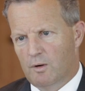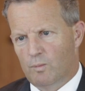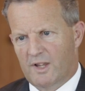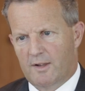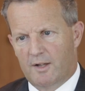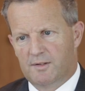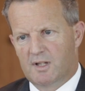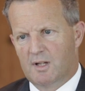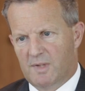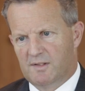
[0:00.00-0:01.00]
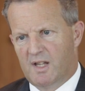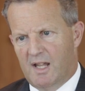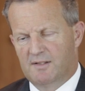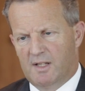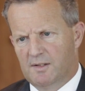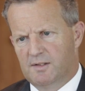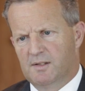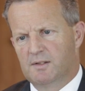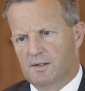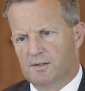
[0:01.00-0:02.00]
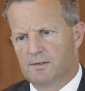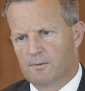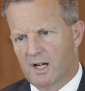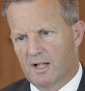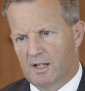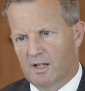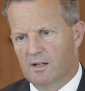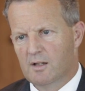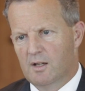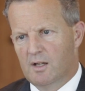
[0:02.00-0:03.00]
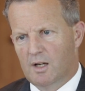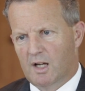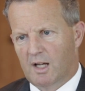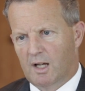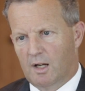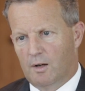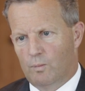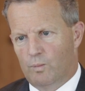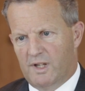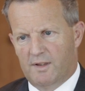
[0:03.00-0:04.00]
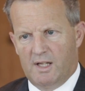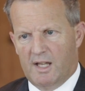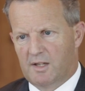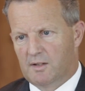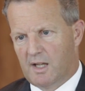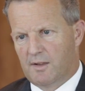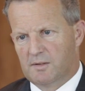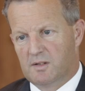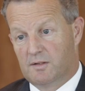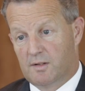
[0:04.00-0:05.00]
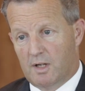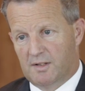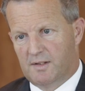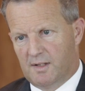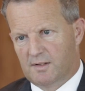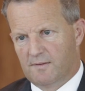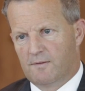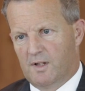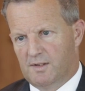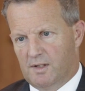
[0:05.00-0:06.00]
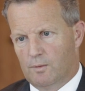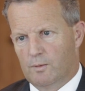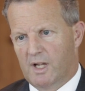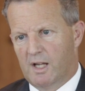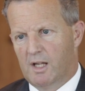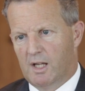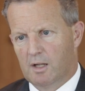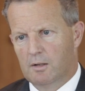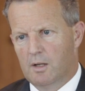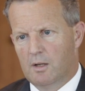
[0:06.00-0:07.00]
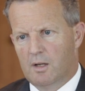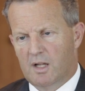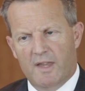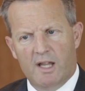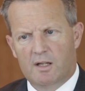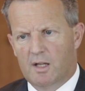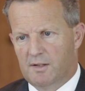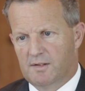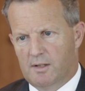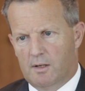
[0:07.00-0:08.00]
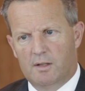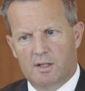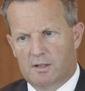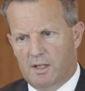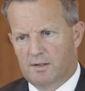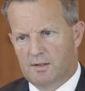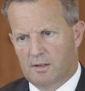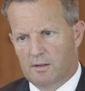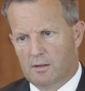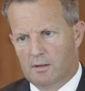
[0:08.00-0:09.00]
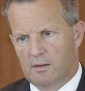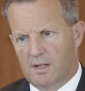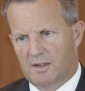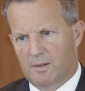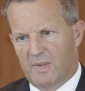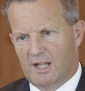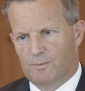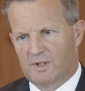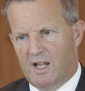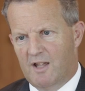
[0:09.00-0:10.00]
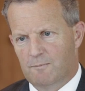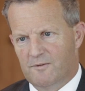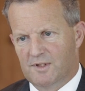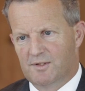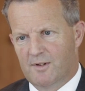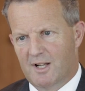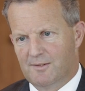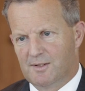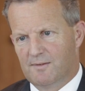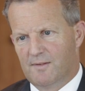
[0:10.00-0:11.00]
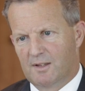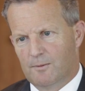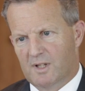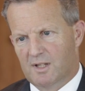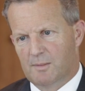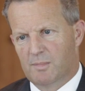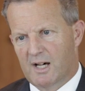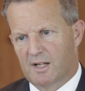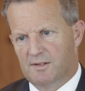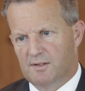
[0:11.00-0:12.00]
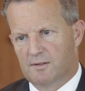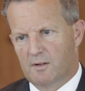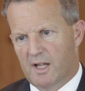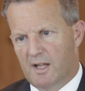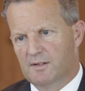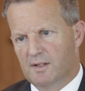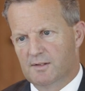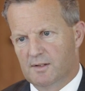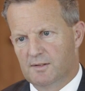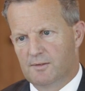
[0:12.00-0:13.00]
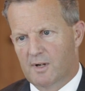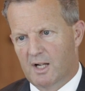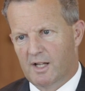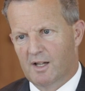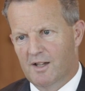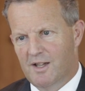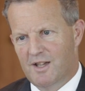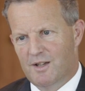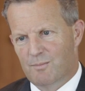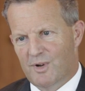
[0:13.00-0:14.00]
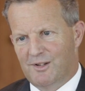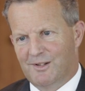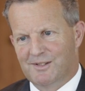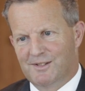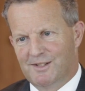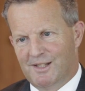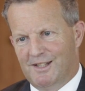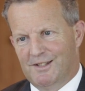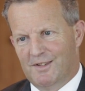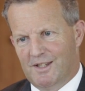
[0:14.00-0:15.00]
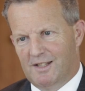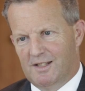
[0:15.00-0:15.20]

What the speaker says: One of those companies has assets in Australia where the other side seeks a freezing order here. In that case, the only connection that the matter would have with Australia is the fact that one of the parties has got assets in Australia, but you can see